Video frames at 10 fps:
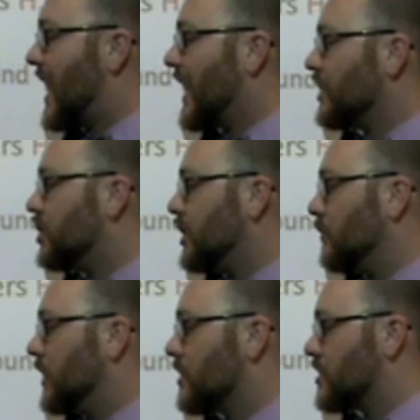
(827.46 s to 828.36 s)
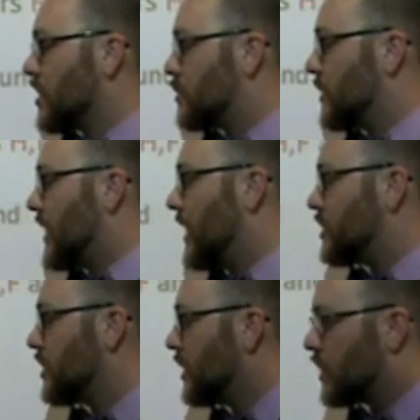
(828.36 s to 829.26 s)
add a G because it starts with an
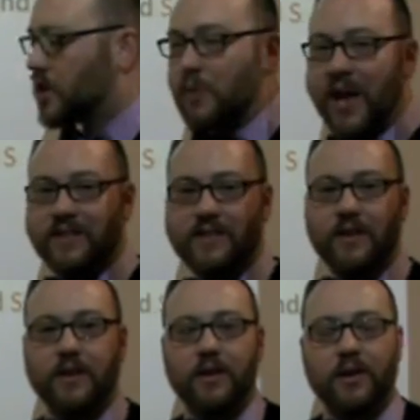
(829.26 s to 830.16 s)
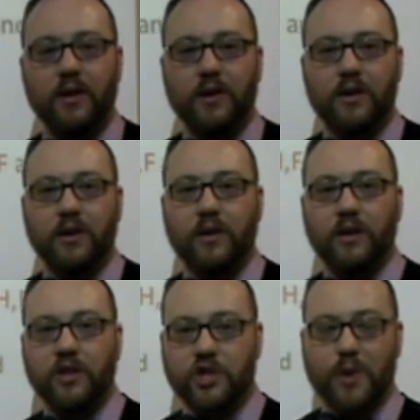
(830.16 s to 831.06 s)
H. Geschwätzt.
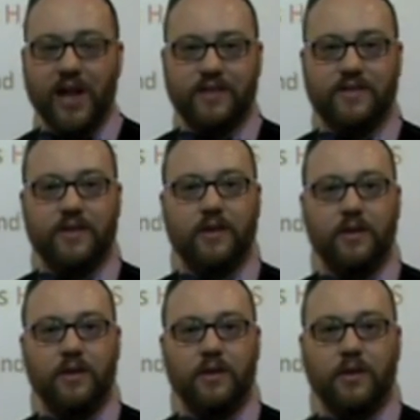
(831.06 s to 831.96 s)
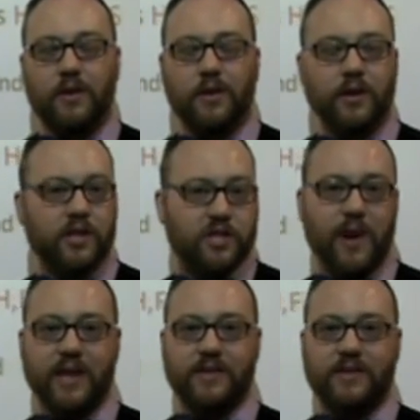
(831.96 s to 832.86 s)
Geschwätzt.
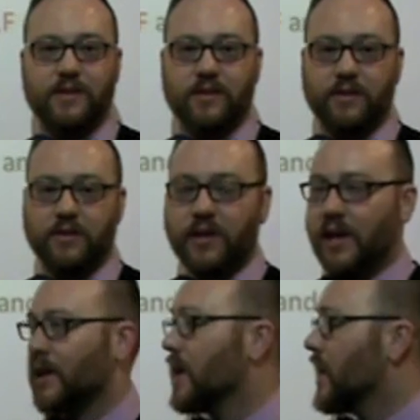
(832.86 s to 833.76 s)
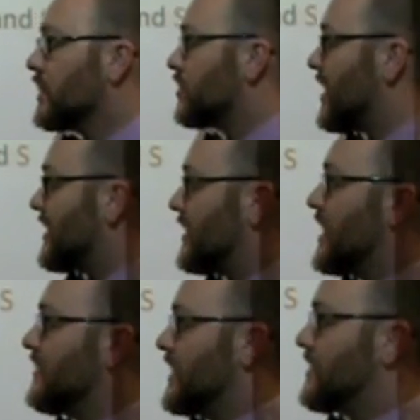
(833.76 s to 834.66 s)
Geschwätzt. Okay? So
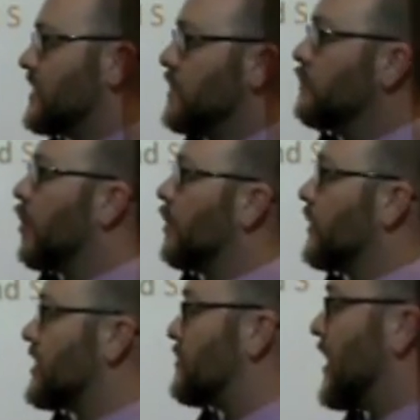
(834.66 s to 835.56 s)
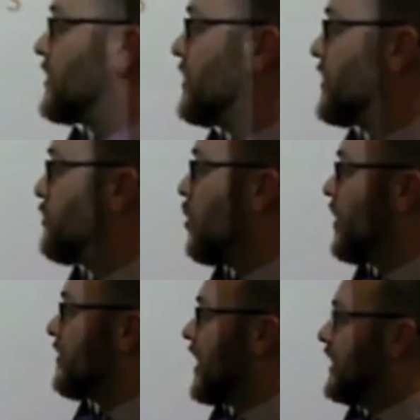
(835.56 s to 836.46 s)
this is an important one, especially this
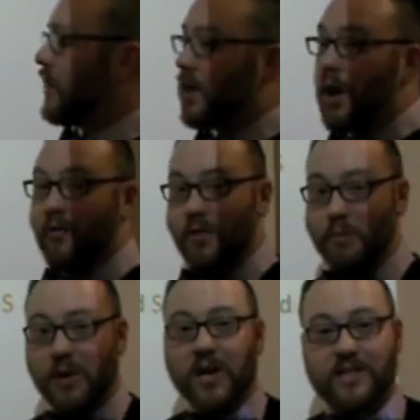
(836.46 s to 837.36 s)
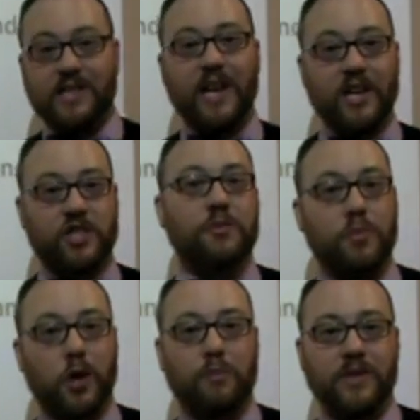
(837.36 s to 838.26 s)
point right here, for pronunciation
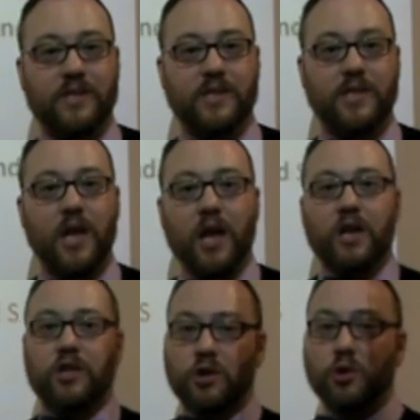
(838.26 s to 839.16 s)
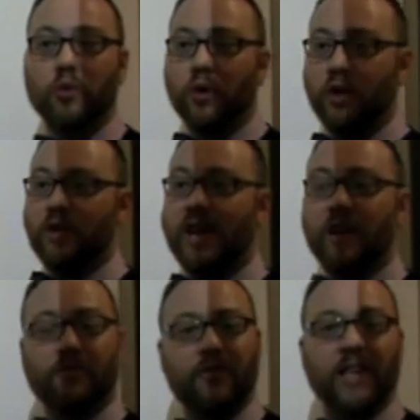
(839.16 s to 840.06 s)
purposes. You will get
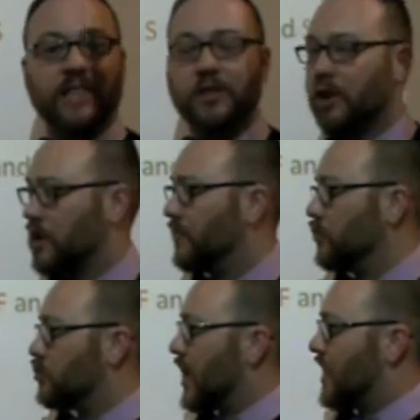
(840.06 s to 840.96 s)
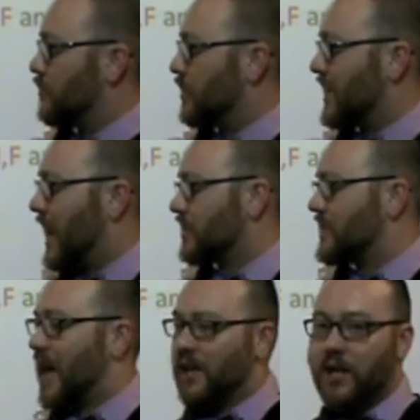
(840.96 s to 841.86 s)
a funny look if you try to pronounce
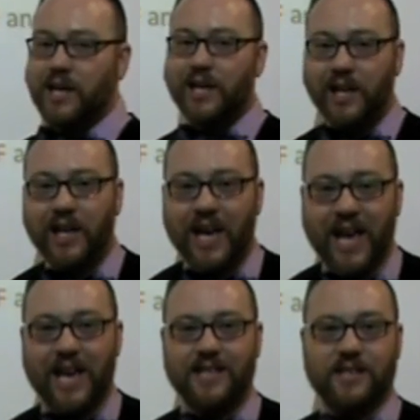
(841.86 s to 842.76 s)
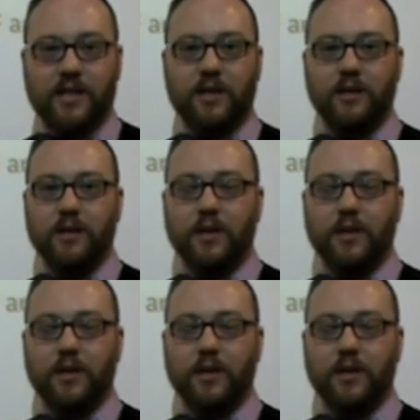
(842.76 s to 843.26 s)
that Gehese. In